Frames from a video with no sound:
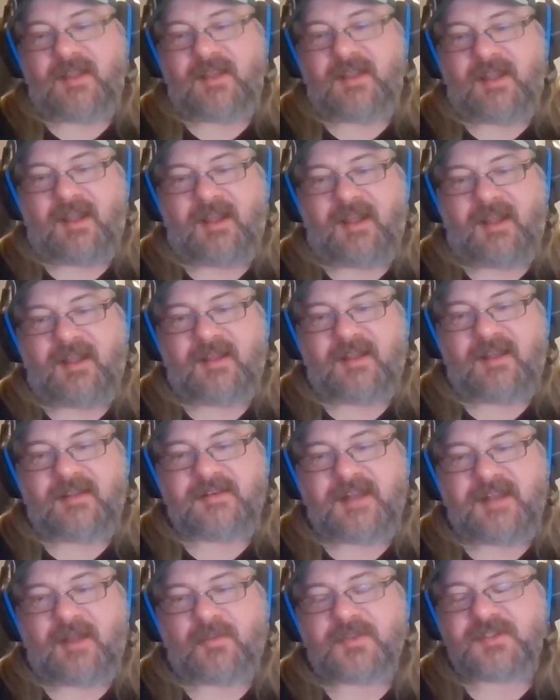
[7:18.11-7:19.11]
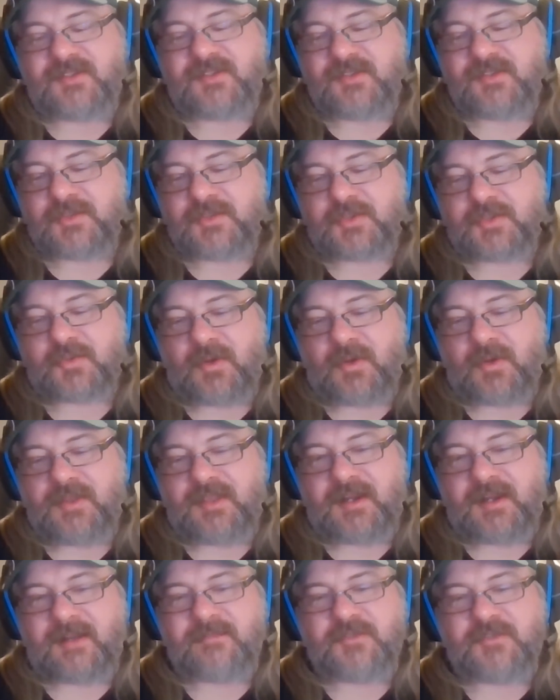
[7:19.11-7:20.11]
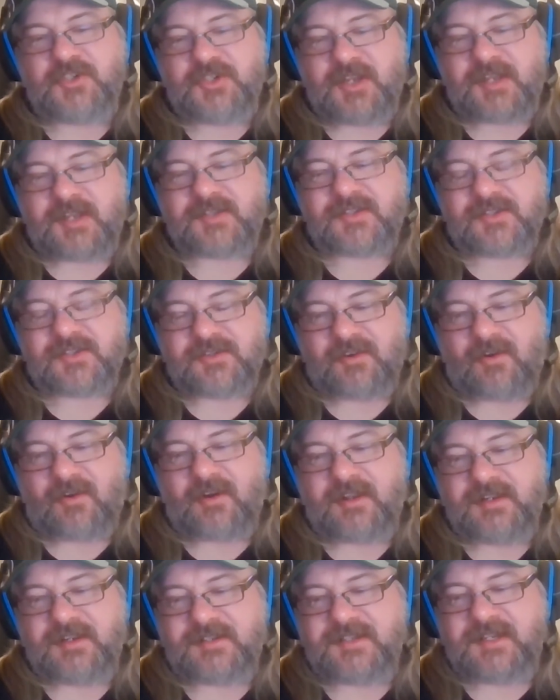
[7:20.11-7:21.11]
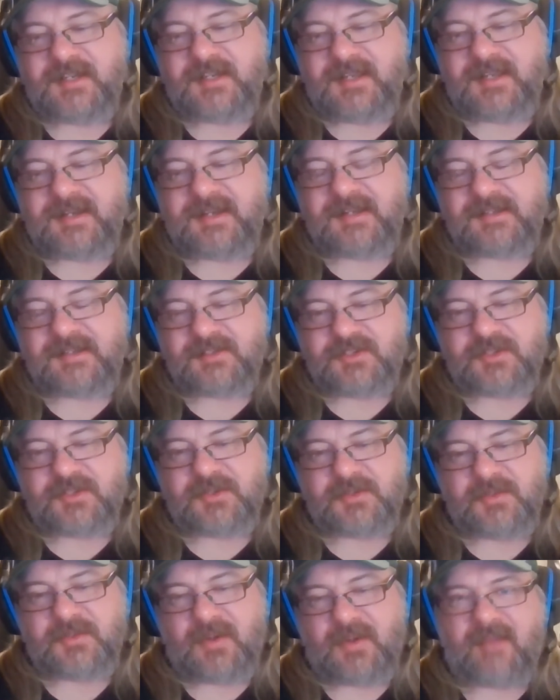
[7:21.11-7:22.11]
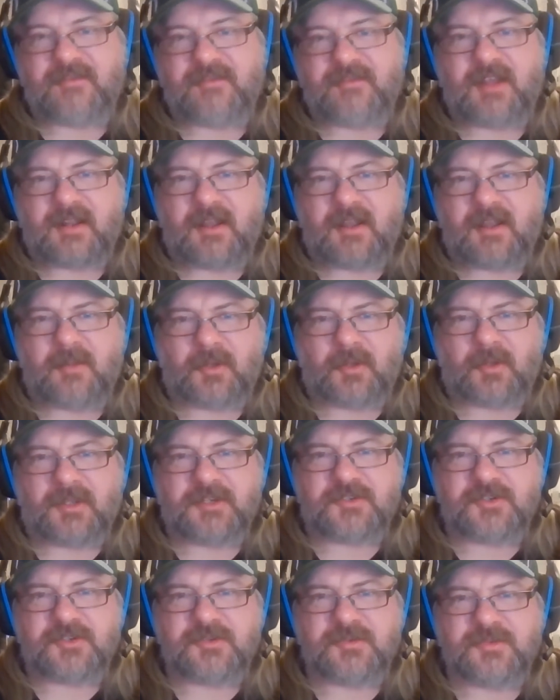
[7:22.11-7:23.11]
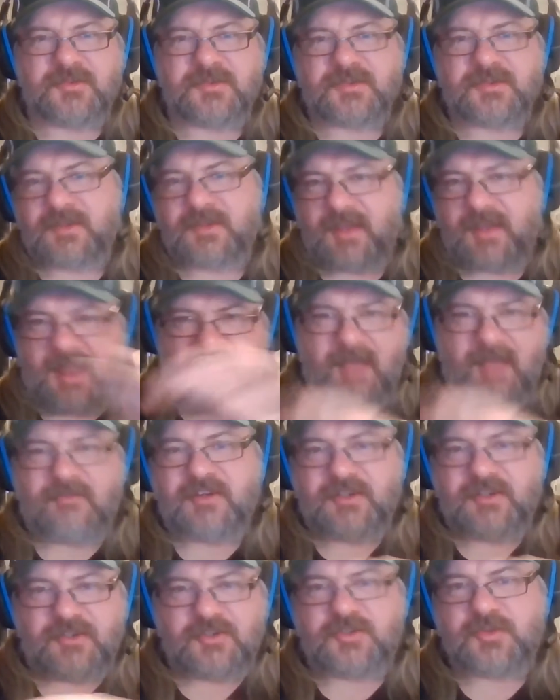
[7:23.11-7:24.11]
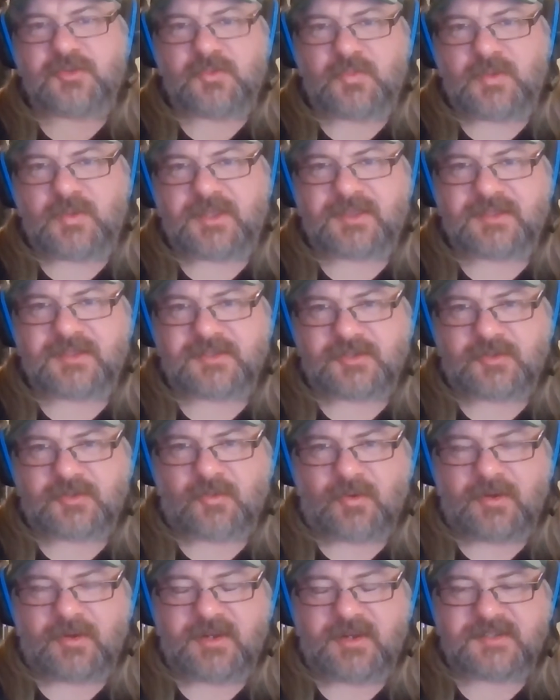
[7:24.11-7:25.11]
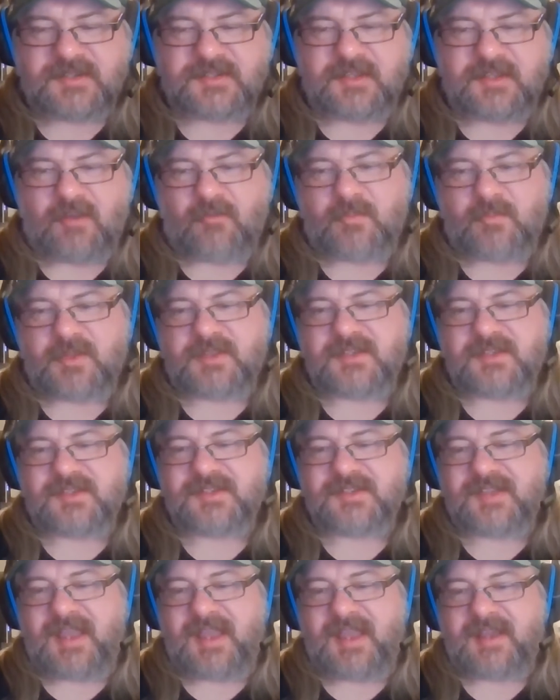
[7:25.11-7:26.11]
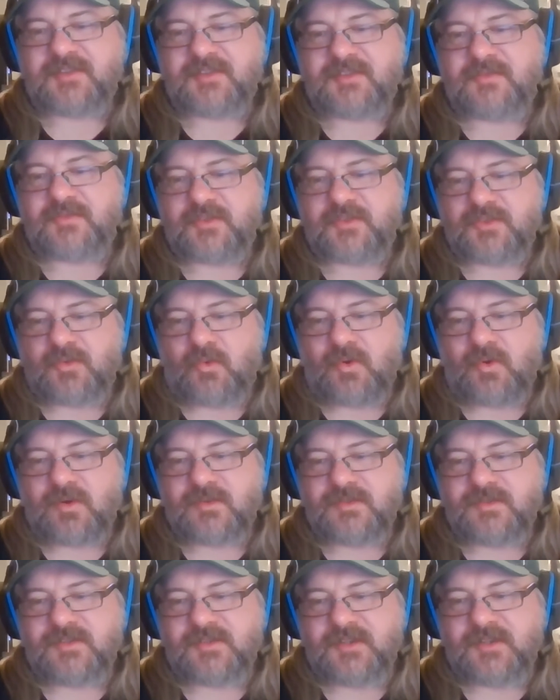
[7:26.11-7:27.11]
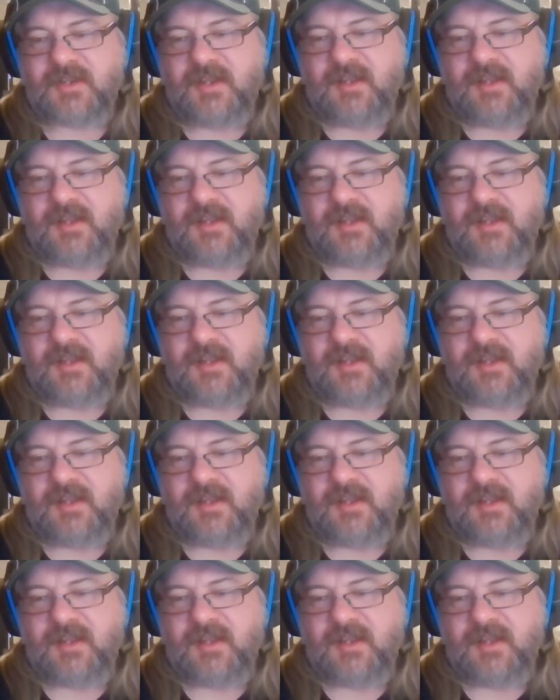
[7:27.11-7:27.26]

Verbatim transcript: Uh, now, this is a story that I'm just starting to get into. I've got a couple issues having to do with the story itself, but this is X of Swords.